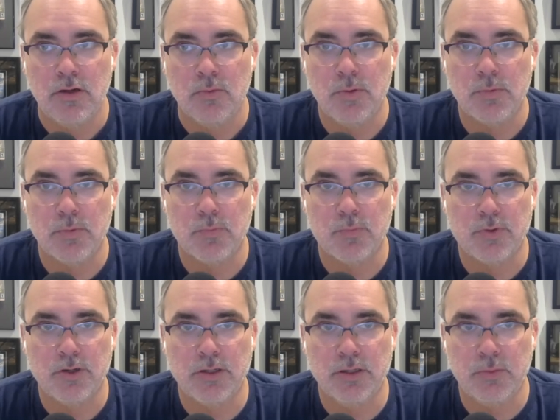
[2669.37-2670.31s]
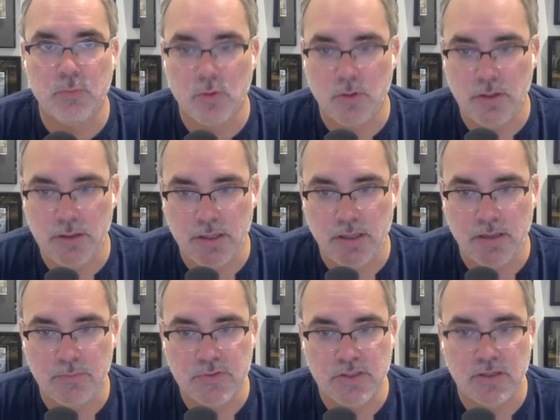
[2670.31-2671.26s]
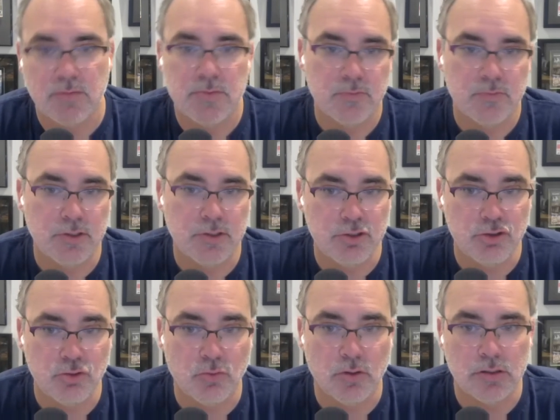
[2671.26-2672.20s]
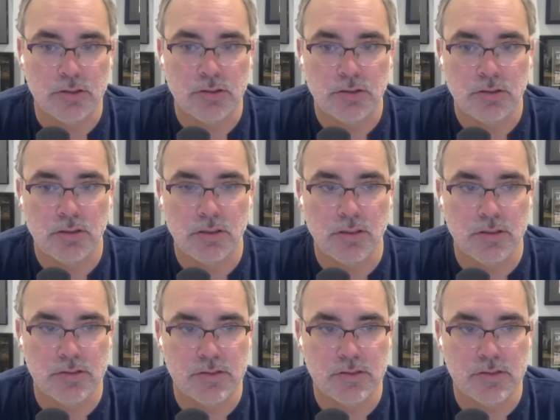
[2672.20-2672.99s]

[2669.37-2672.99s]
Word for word: We were really worried the game was going to be really short, and